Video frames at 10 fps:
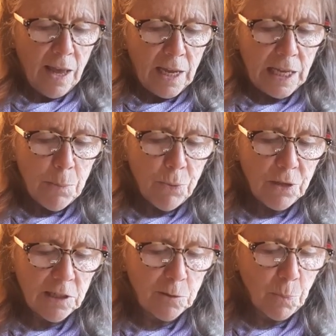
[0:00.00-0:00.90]
He put
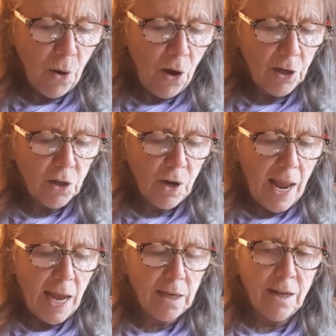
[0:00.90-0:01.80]
his paw on her
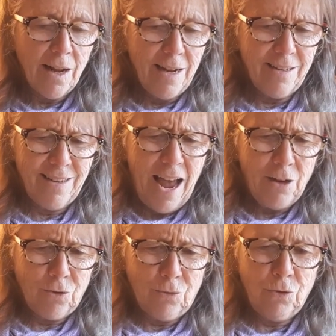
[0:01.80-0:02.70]
hand. "Is
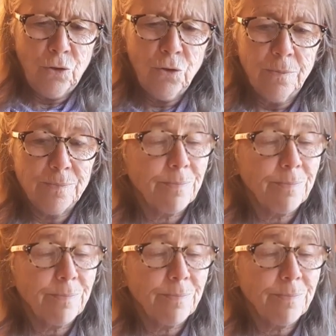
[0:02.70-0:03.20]
that true?"